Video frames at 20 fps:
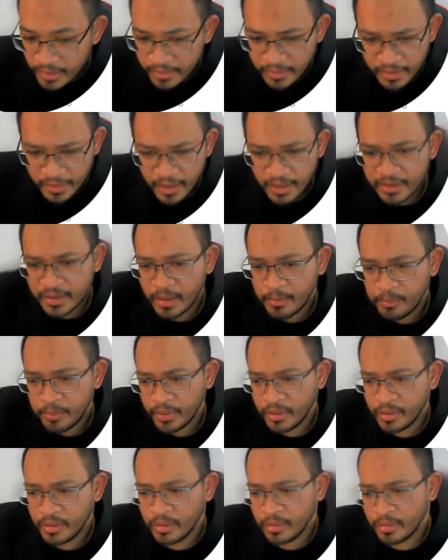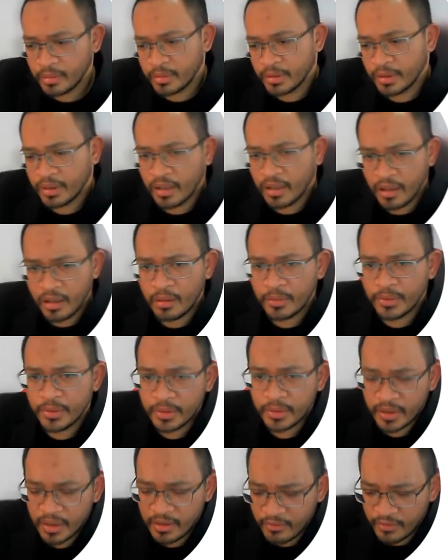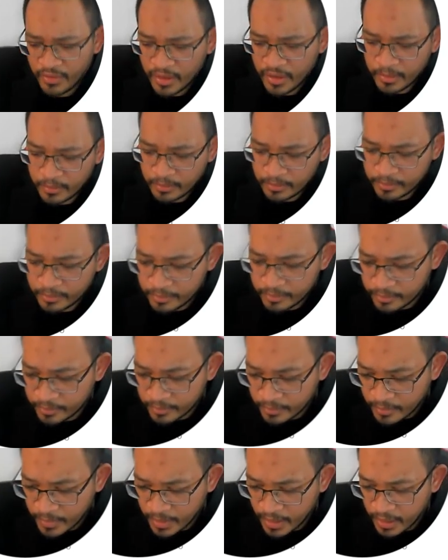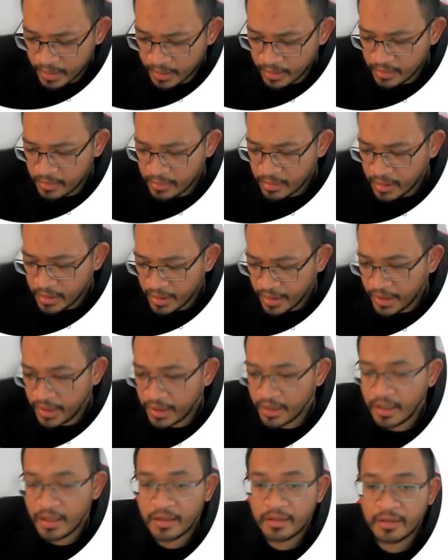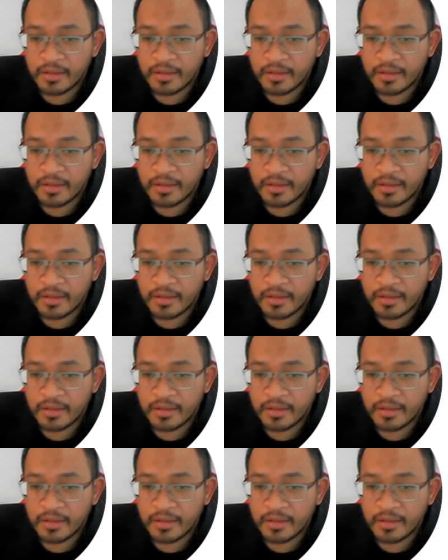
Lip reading: So the example on how you develop the ERD.